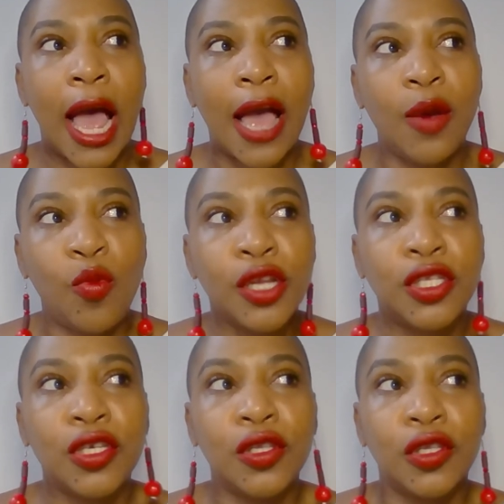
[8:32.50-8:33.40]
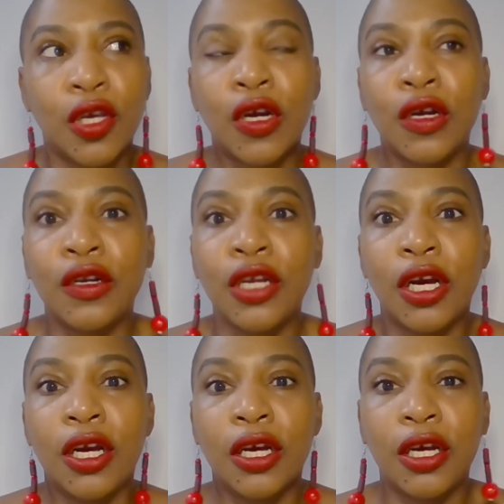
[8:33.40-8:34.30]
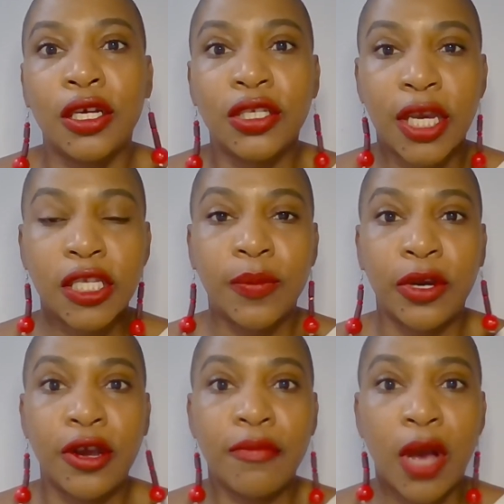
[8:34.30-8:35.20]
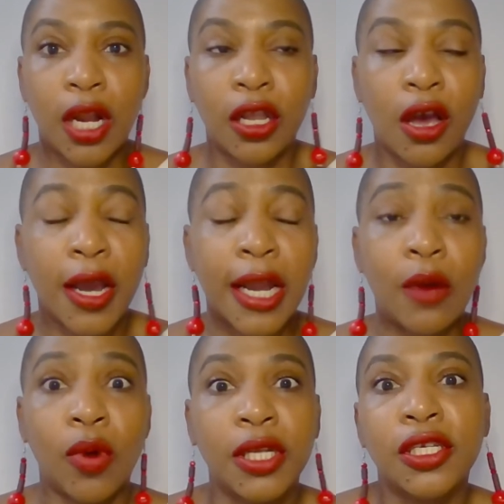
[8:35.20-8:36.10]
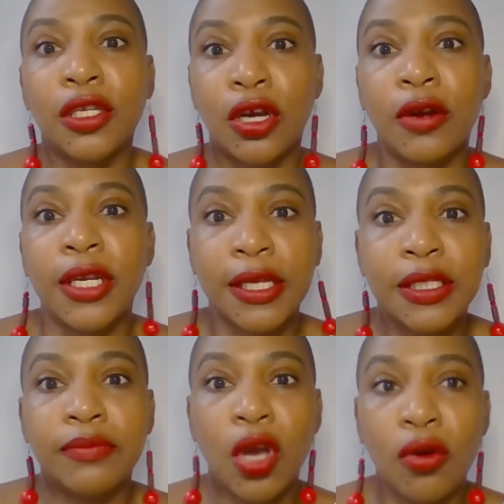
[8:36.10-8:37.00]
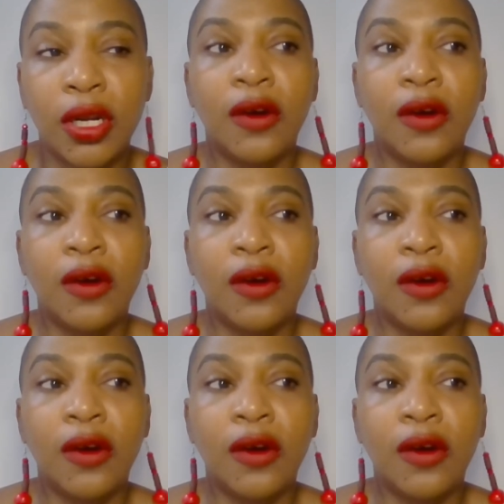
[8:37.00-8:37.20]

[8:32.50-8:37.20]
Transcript: I want to learn a Shakespearean monologue, and I want to learn Desdemona."